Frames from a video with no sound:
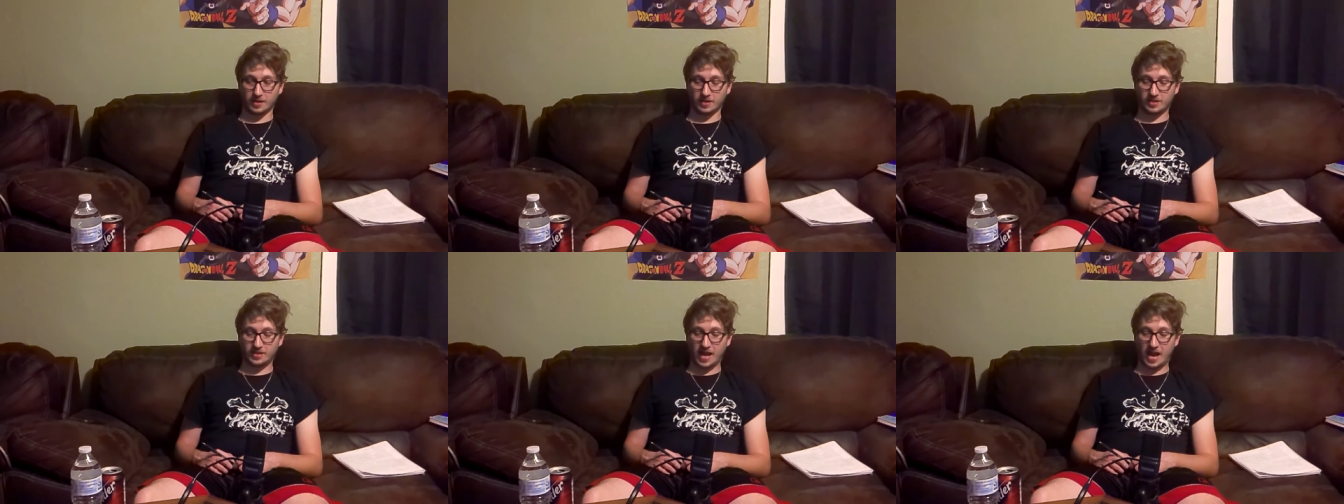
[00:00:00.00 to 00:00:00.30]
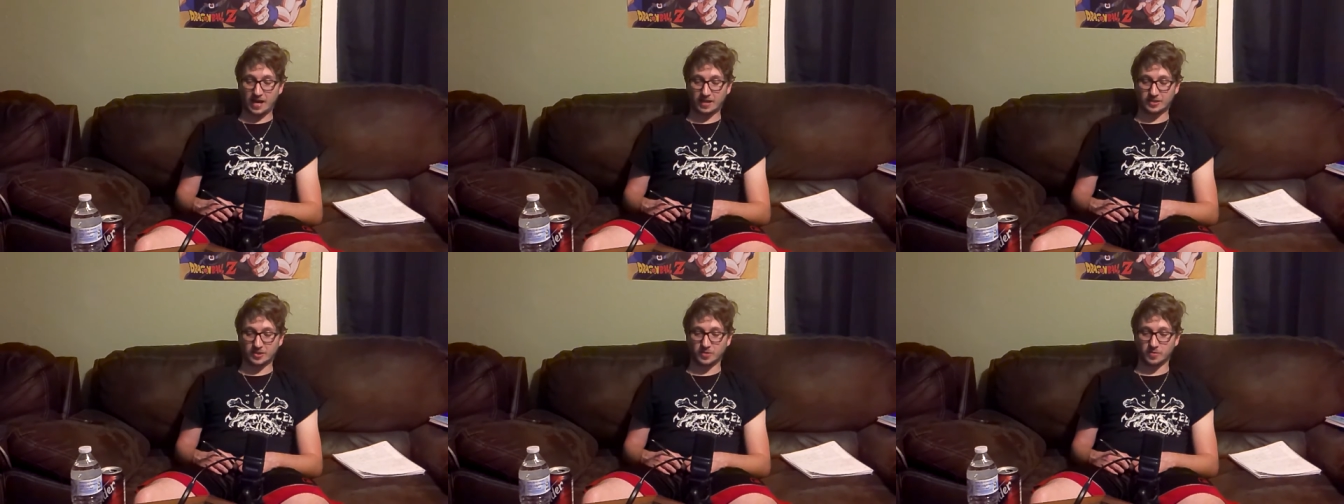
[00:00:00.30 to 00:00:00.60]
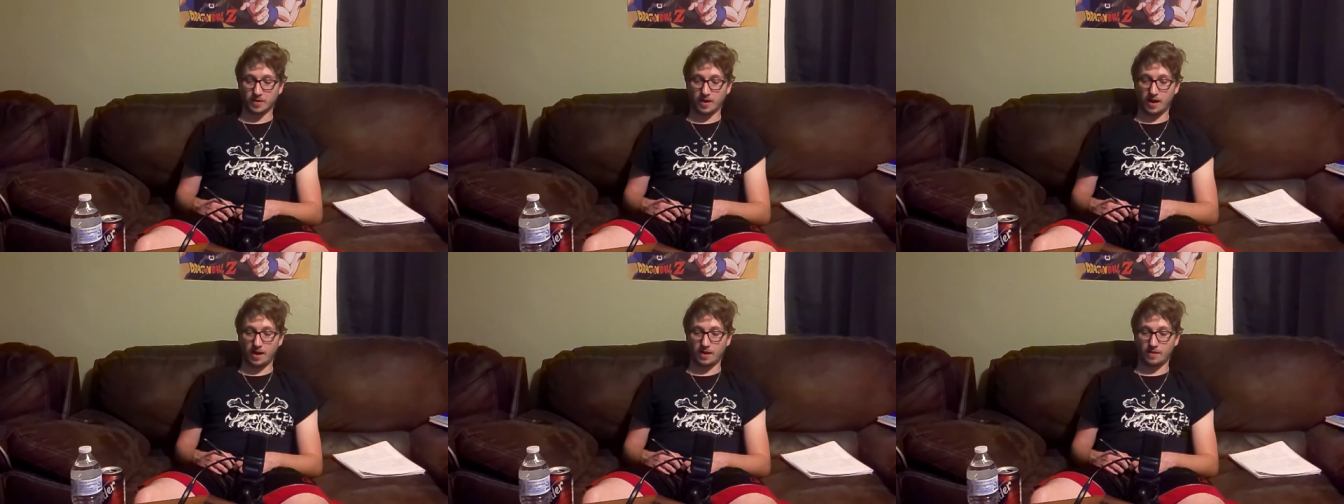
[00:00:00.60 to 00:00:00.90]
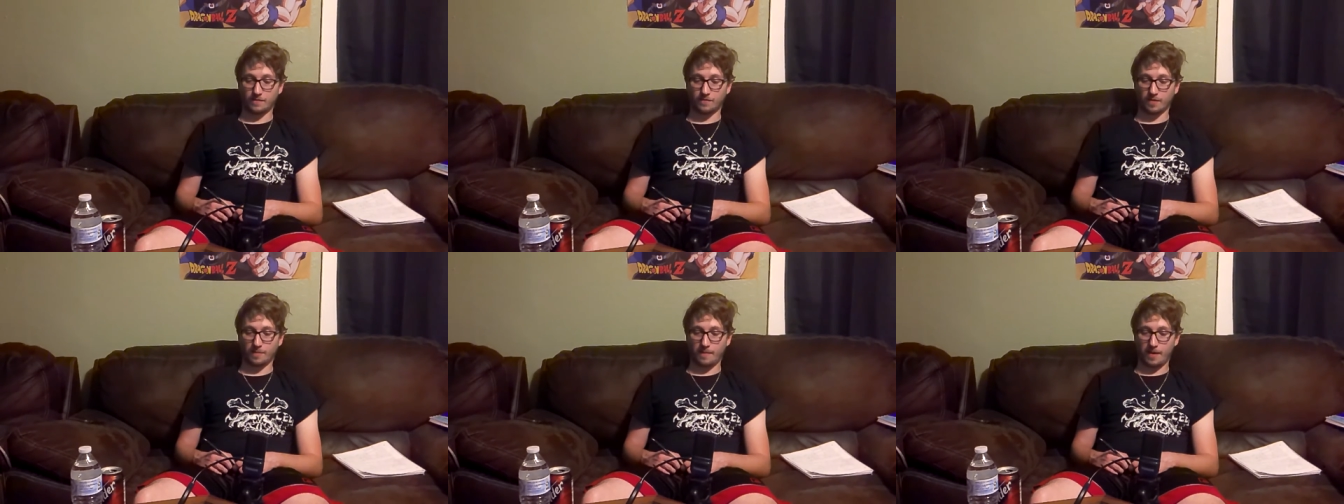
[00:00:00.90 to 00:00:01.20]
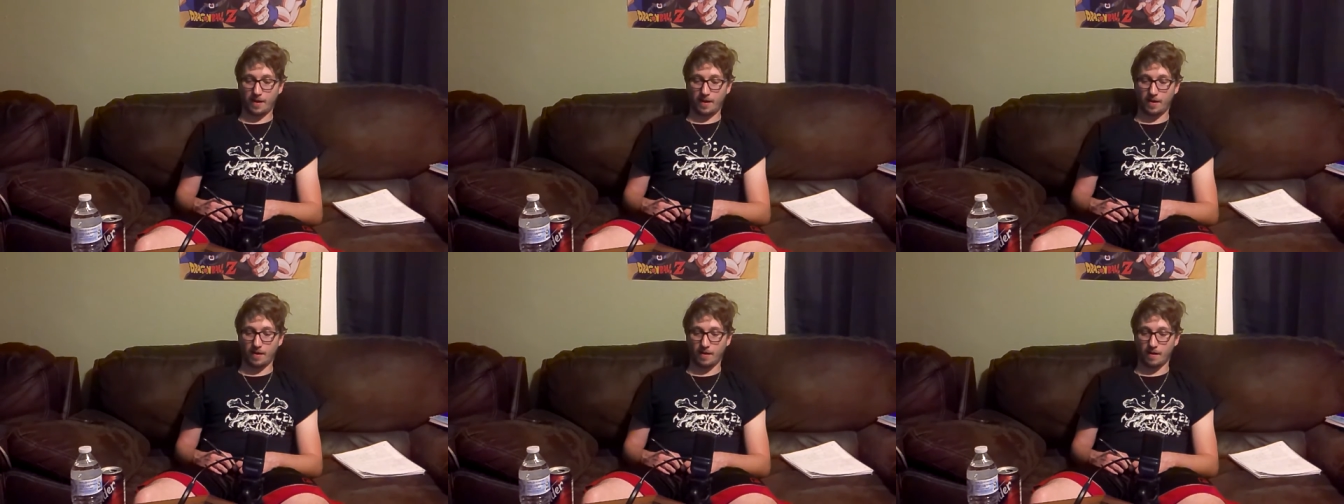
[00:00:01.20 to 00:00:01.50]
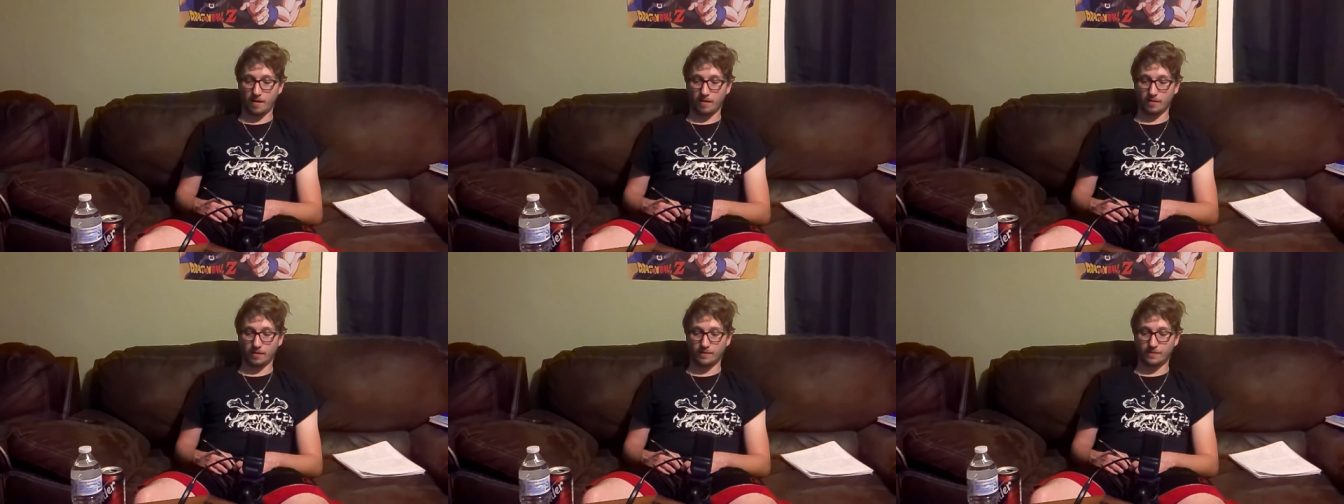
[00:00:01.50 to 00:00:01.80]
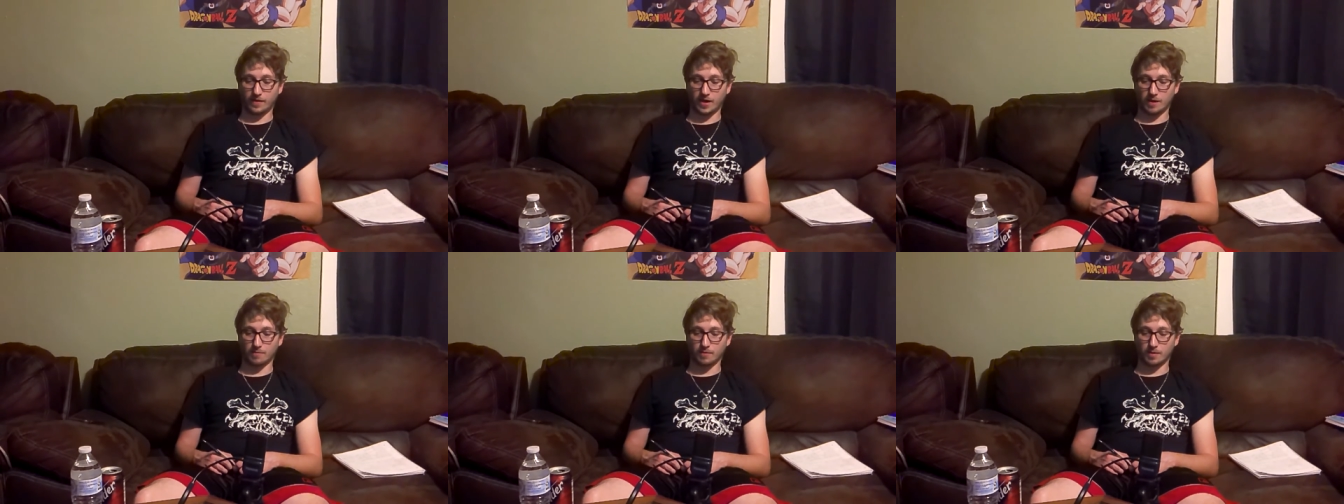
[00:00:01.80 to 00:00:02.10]
taxi ride from hell, if
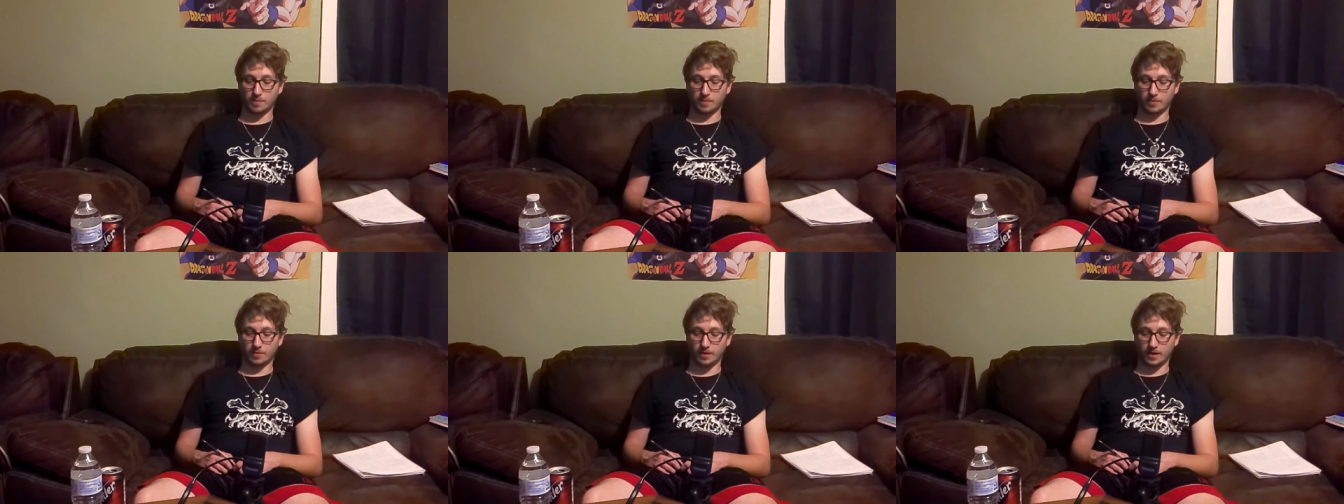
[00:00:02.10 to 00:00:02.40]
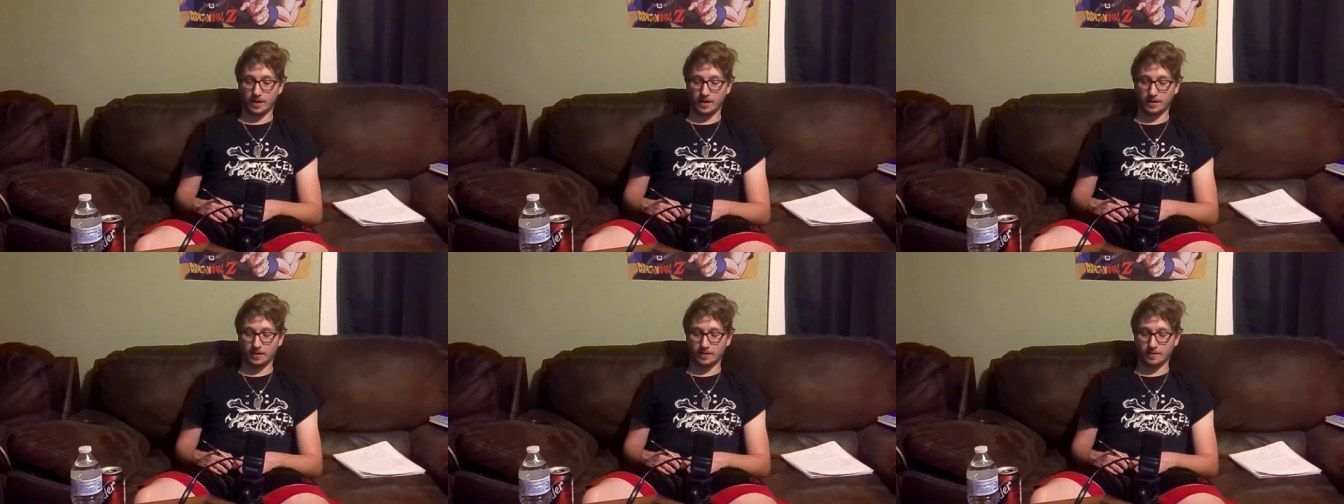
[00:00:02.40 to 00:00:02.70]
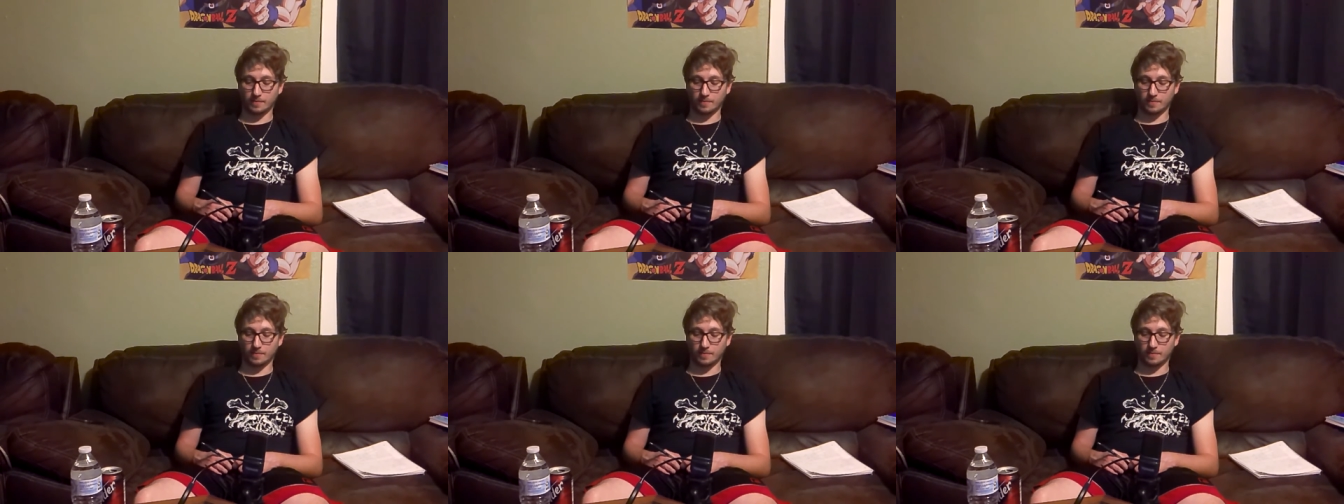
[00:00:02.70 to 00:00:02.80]
I remember right.